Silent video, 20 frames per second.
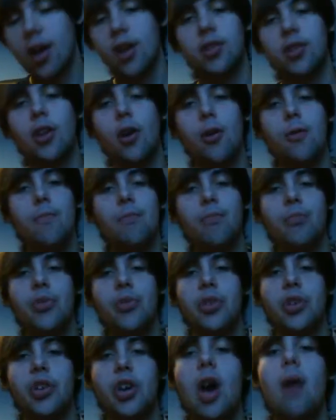So
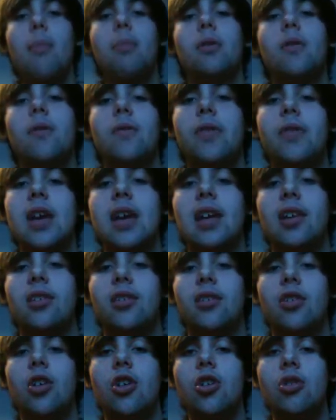there's a couple of
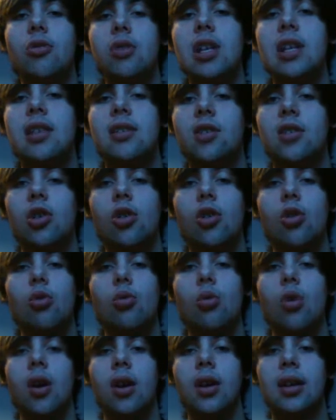things that you need
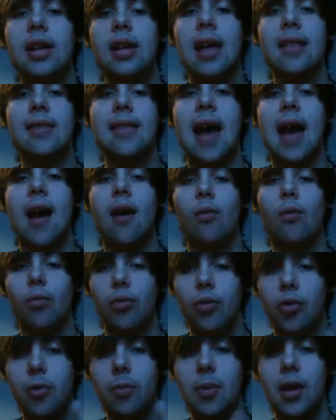to get
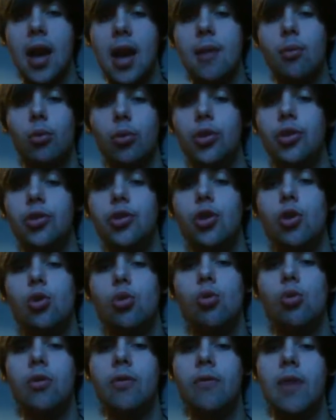down to be able to
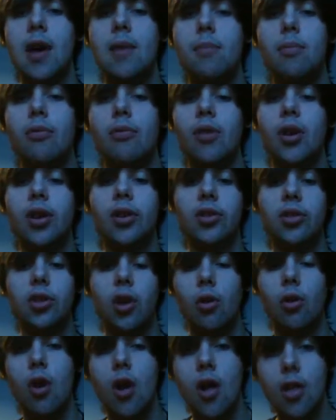do the vapour rings.
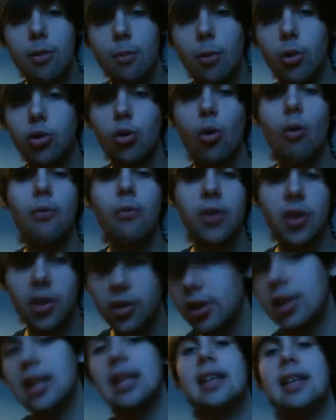So the most
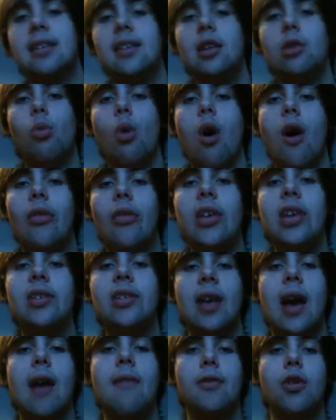obvious and easy one
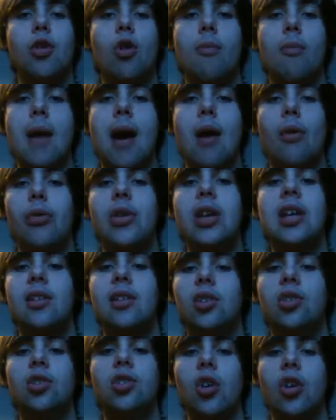is having your mouth in
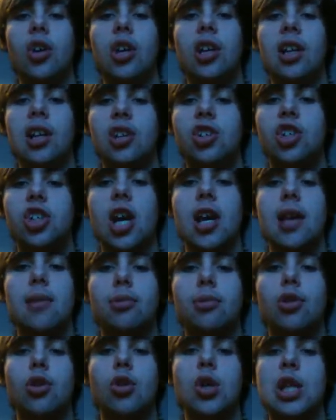a circular
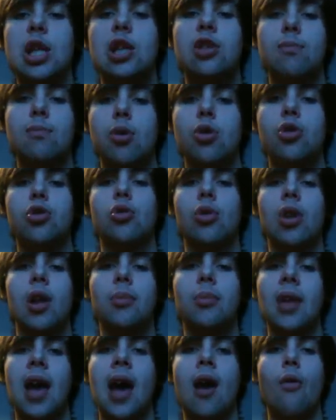shape. So you need to push your
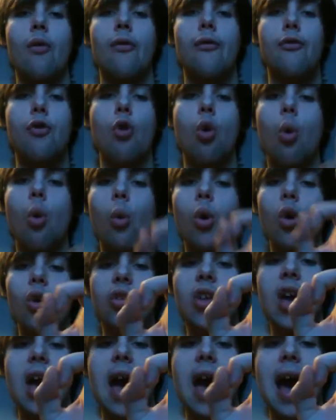lips out
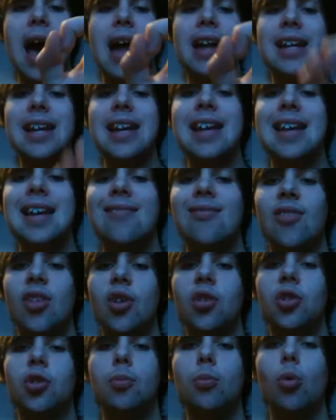forward and in
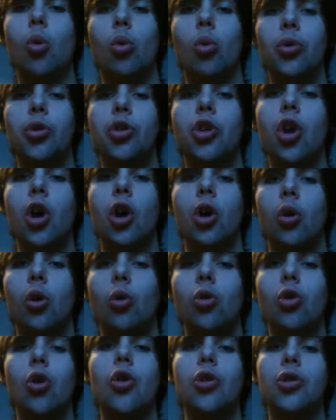a small
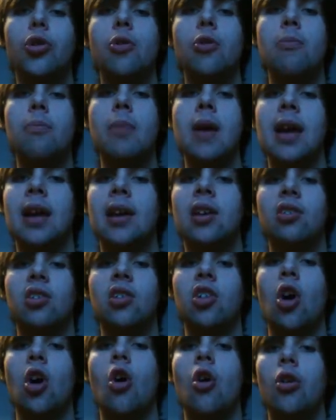circle, not too big because
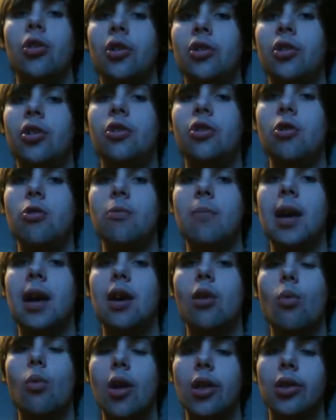it's harder to do
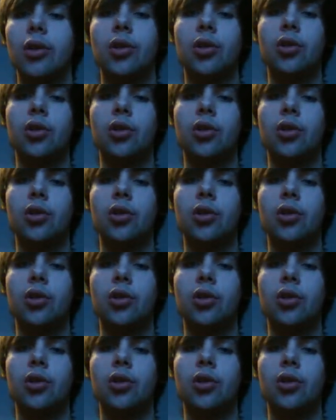bigger ones.